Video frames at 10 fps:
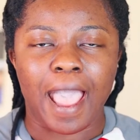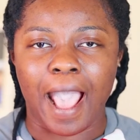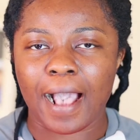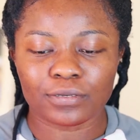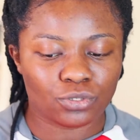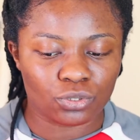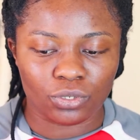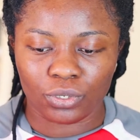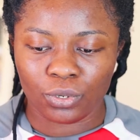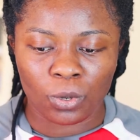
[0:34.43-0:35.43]
how to
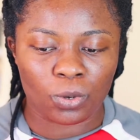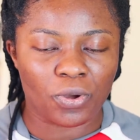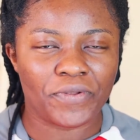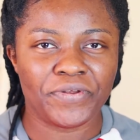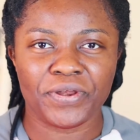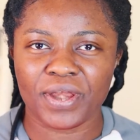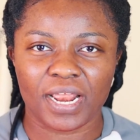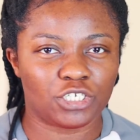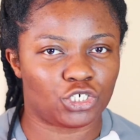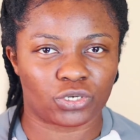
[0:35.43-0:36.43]
look
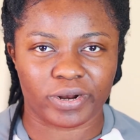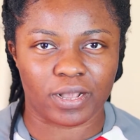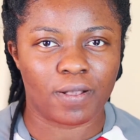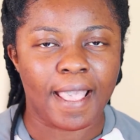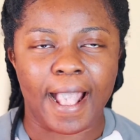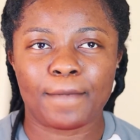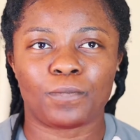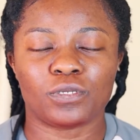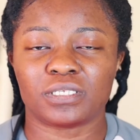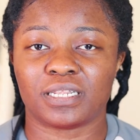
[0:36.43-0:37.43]
natural,
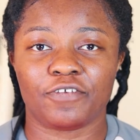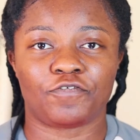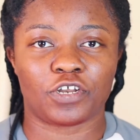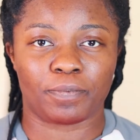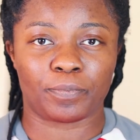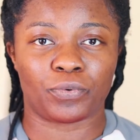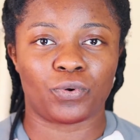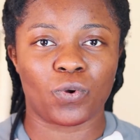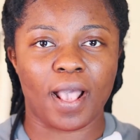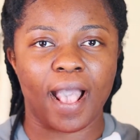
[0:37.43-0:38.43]
and mostly for the people
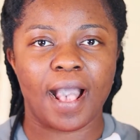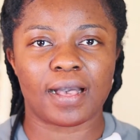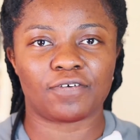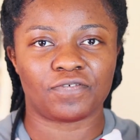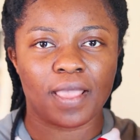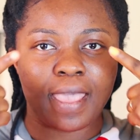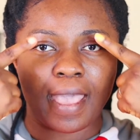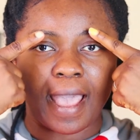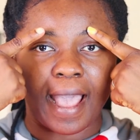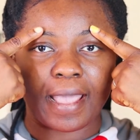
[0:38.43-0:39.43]
who have
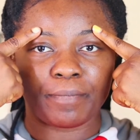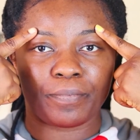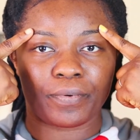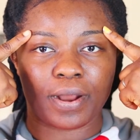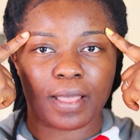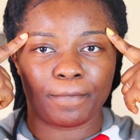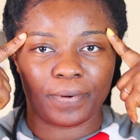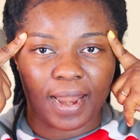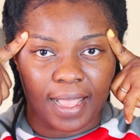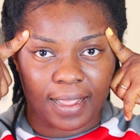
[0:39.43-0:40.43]

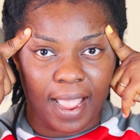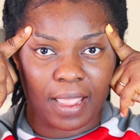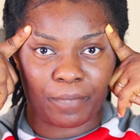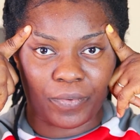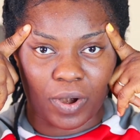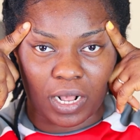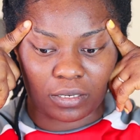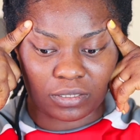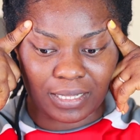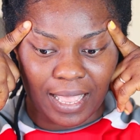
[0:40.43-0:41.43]
black
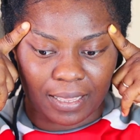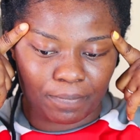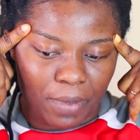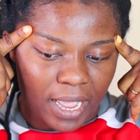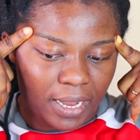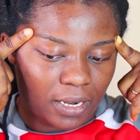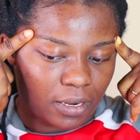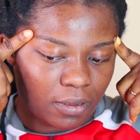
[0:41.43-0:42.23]
eyebrows like mine.